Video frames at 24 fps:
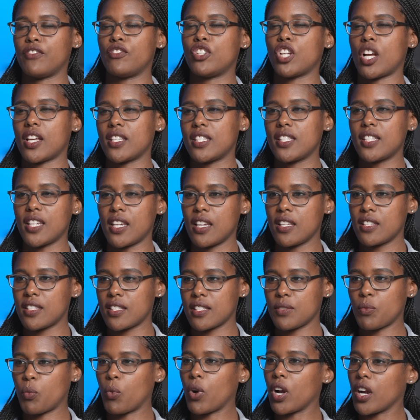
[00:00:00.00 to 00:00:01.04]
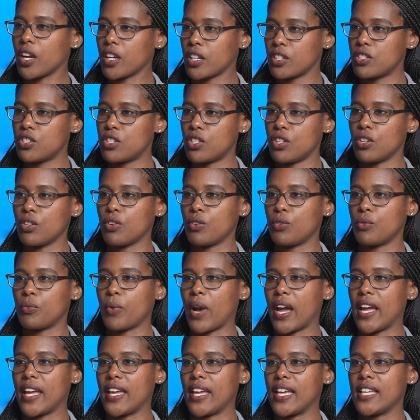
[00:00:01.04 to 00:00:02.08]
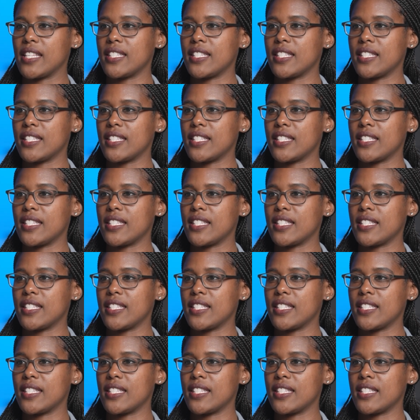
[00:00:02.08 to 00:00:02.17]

of justice work too, right?